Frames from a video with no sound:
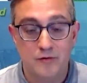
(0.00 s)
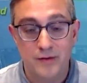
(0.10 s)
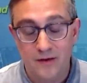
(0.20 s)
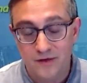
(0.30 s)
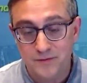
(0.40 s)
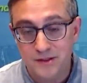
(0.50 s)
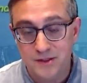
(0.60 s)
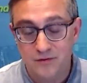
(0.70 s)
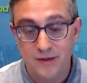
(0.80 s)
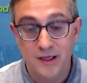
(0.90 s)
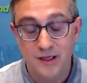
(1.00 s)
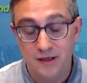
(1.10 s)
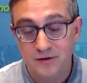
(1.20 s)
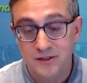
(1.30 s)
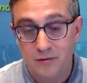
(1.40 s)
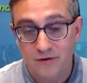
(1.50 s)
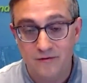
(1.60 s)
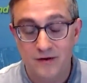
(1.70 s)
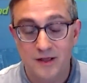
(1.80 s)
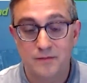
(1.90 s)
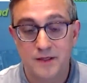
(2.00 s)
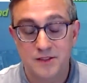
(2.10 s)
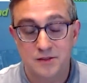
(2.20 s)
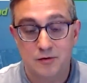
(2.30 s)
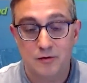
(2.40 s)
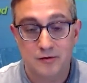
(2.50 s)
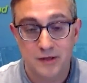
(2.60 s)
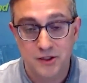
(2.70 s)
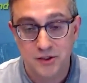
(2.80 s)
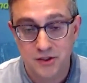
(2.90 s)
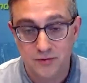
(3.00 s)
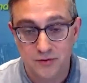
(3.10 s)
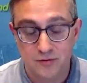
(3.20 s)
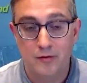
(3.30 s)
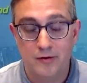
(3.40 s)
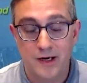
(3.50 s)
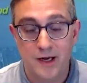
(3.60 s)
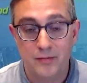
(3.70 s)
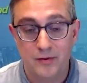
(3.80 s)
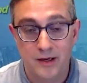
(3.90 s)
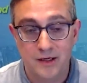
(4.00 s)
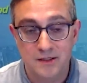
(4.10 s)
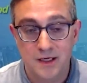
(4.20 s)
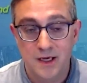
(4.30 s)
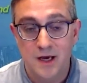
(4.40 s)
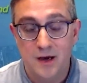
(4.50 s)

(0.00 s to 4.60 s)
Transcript: We've been in this business for many years, so we've developed these strong relationships with the right operators.